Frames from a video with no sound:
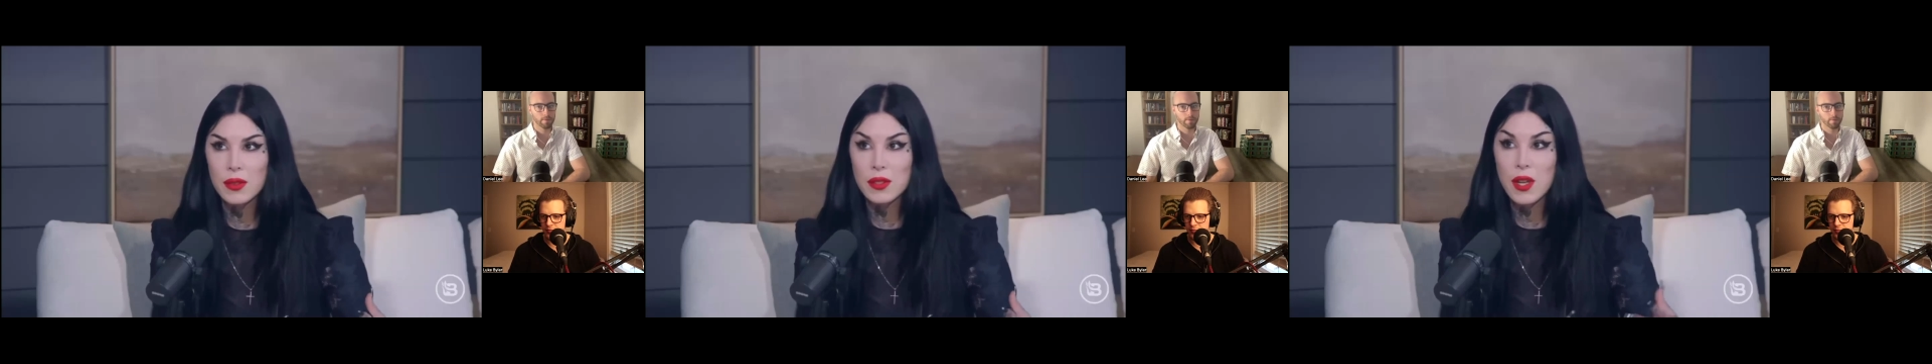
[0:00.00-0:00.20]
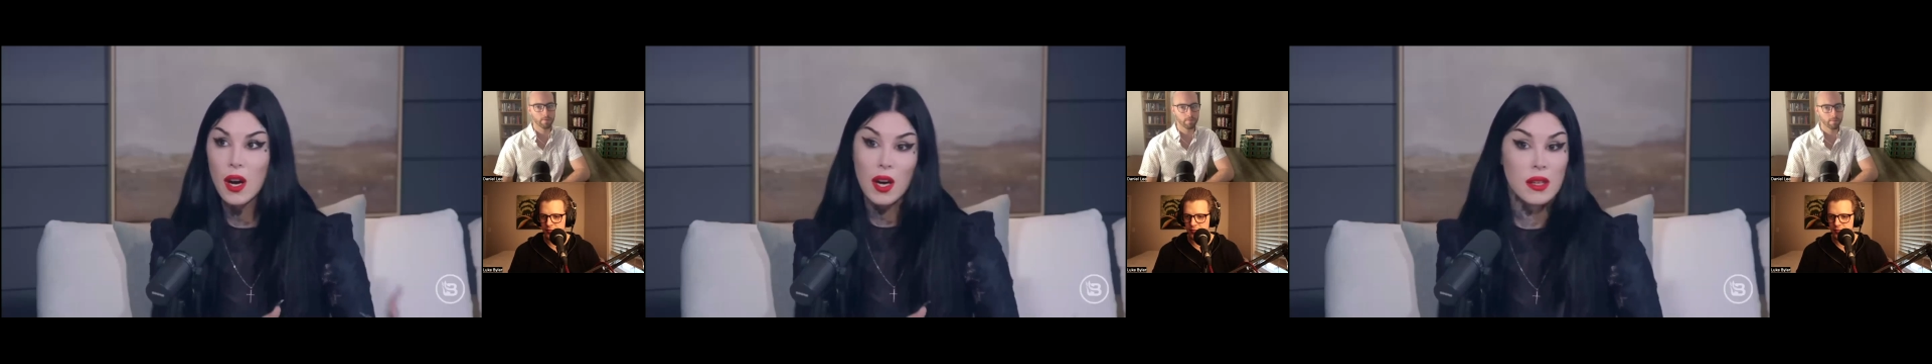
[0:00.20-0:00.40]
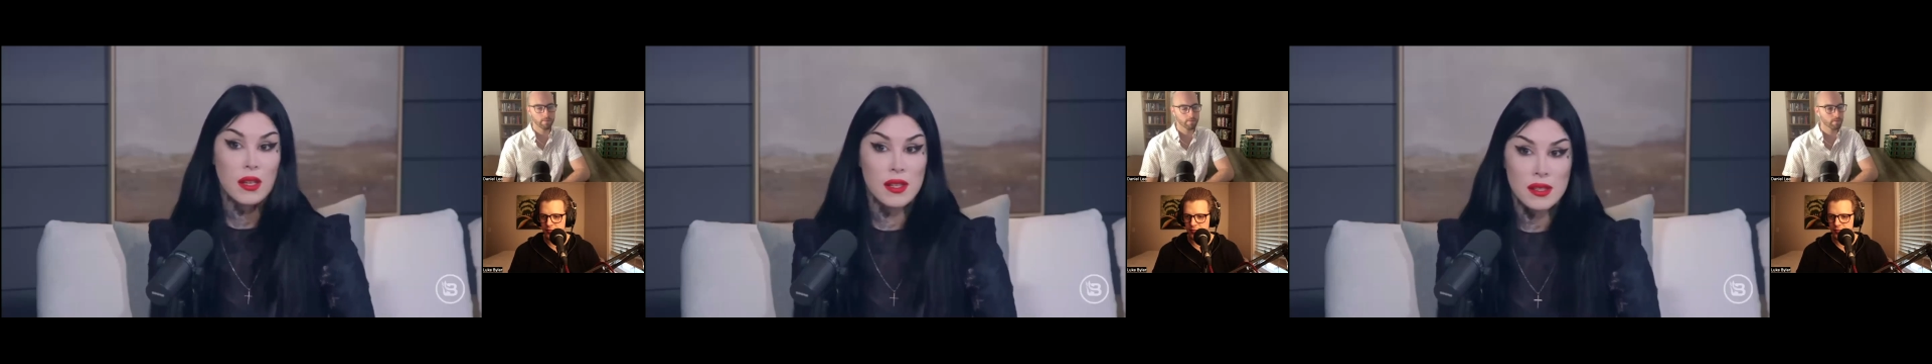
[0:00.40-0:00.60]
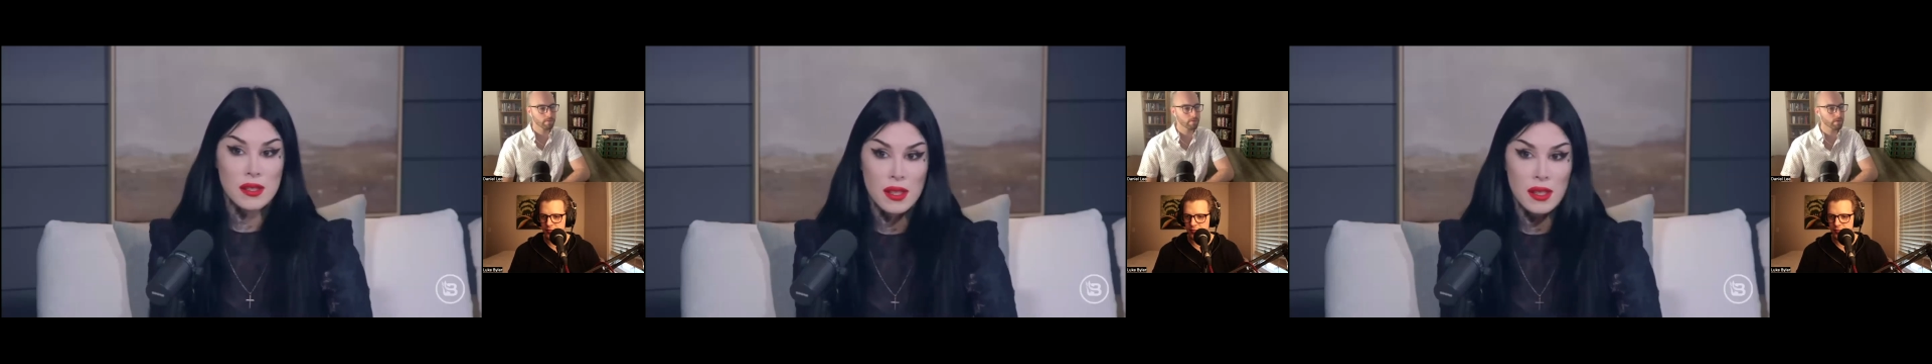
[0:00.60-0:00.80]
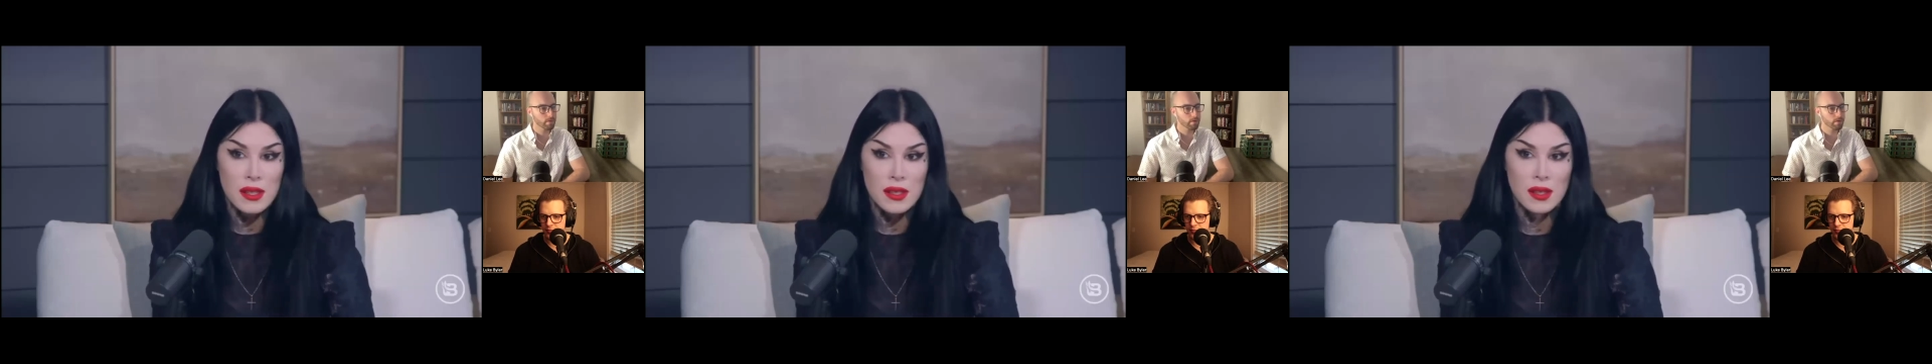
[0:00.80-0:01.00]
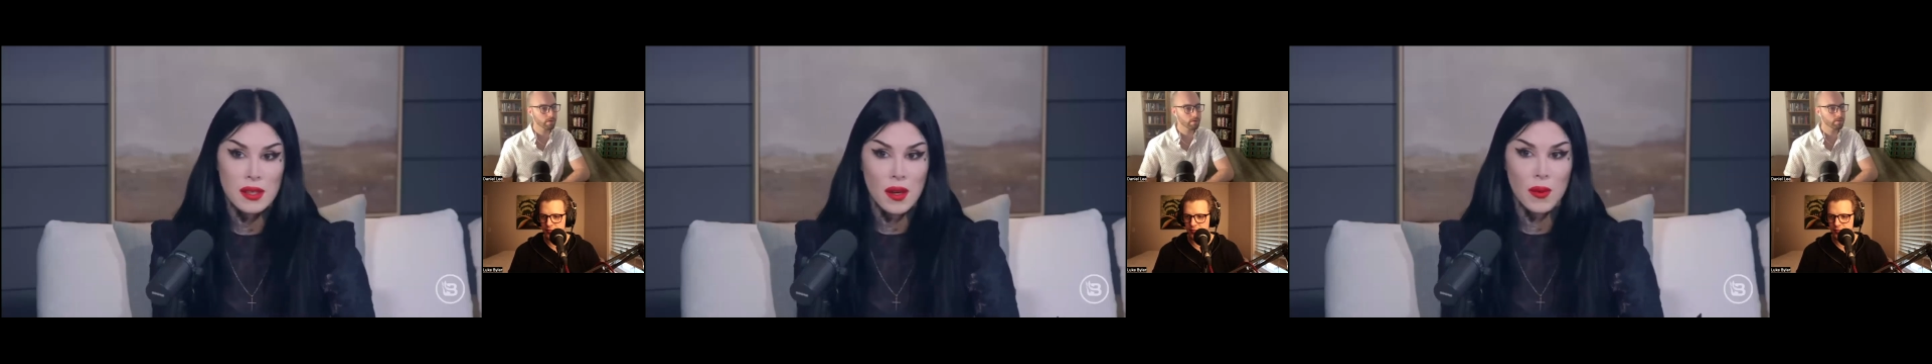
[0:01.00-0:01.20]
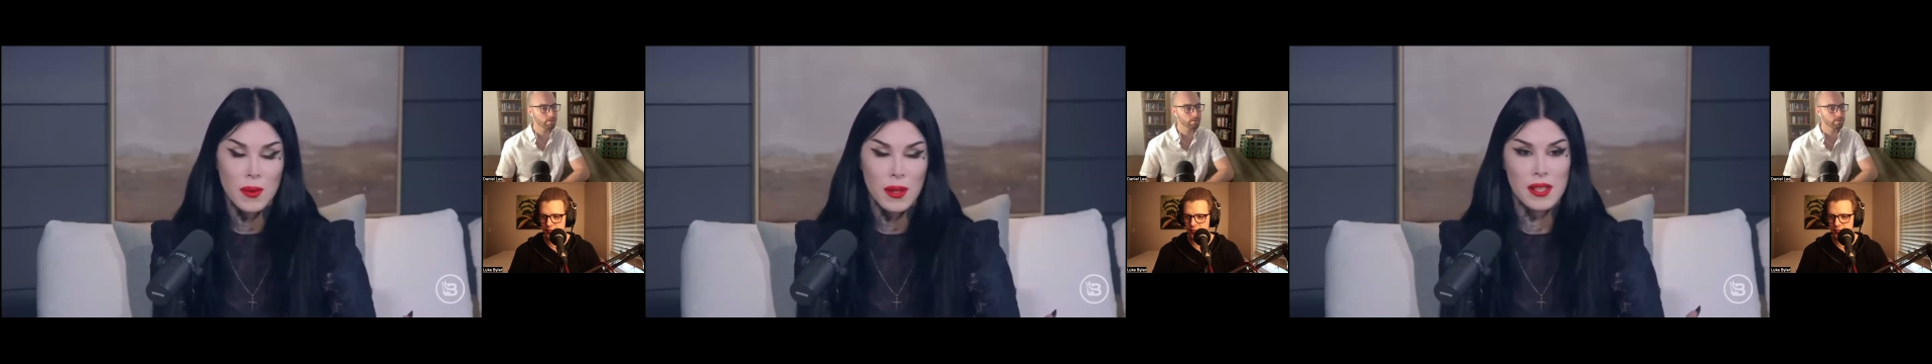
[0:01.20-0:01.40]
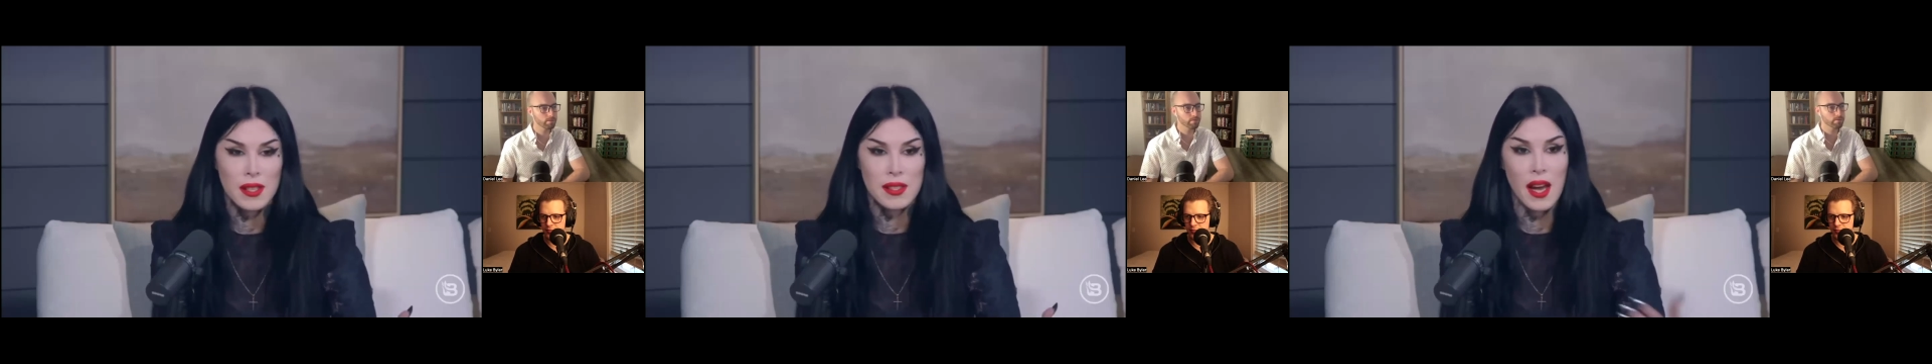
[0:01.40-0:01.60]
darkness is, you know,
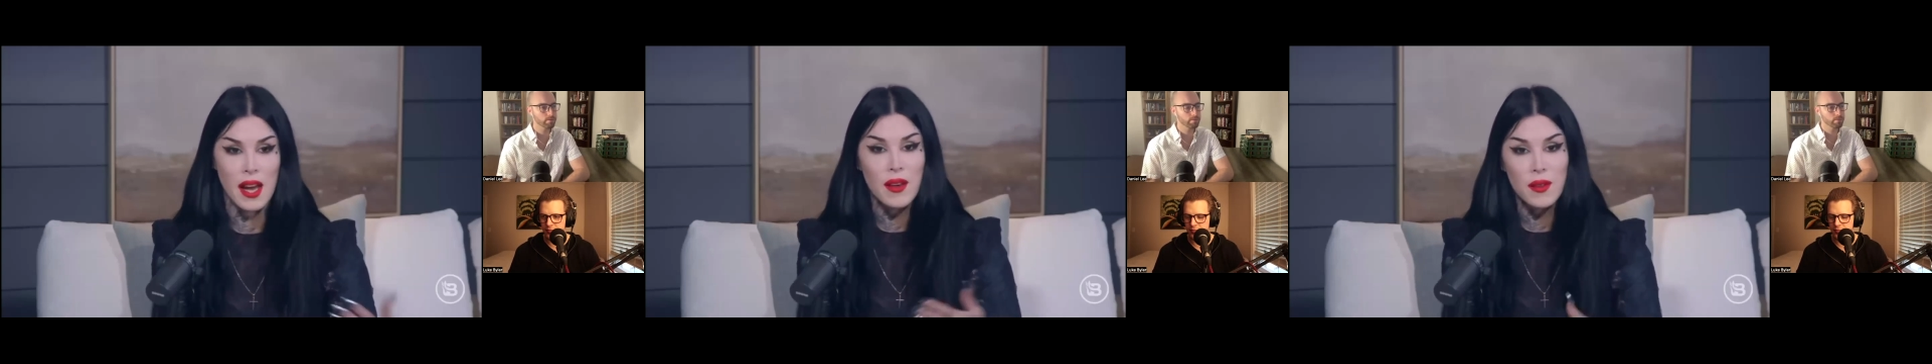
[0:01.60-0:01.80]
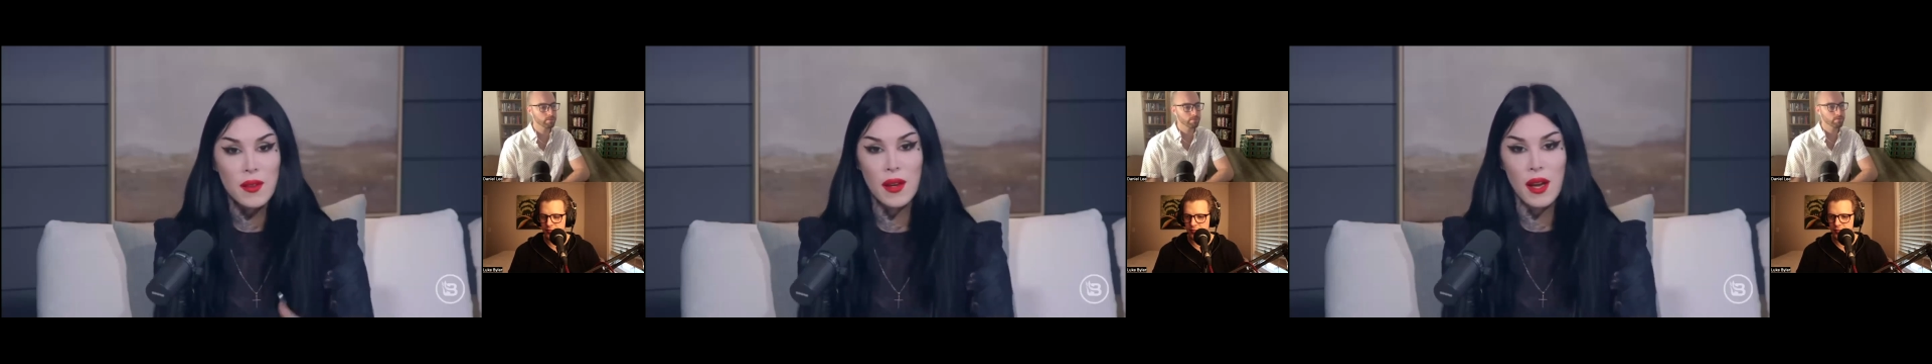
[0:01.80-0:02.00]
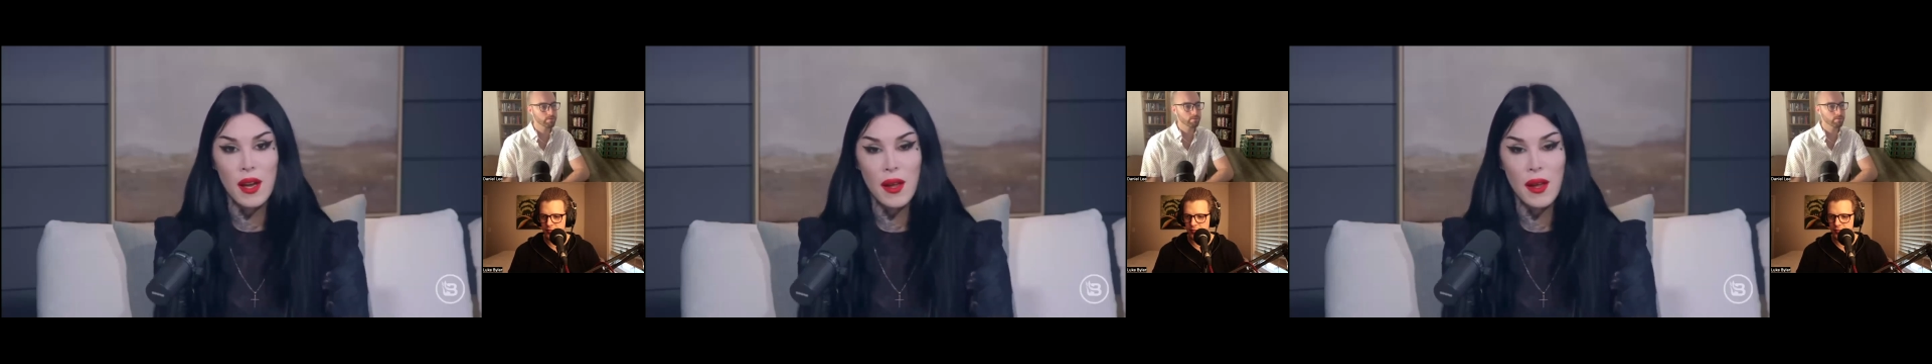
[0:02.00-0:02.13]
because I don't,